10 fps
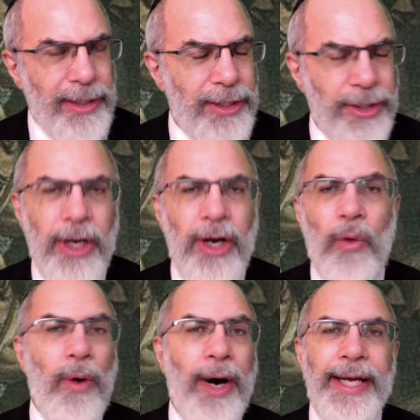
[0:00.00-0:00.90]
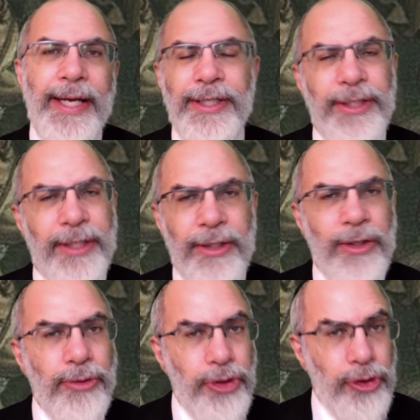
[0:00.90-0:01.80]
this? Why is there
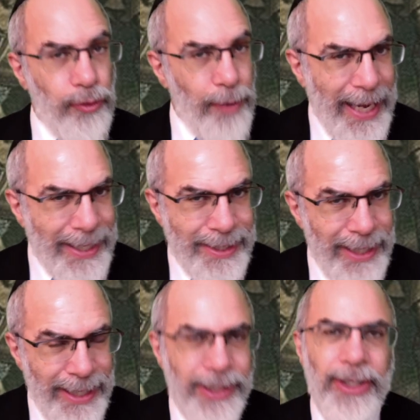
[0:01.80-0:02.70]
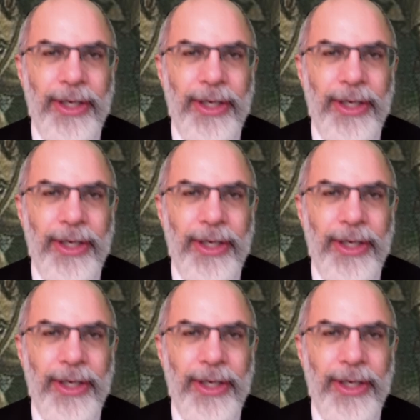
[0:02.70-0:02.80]
no tractate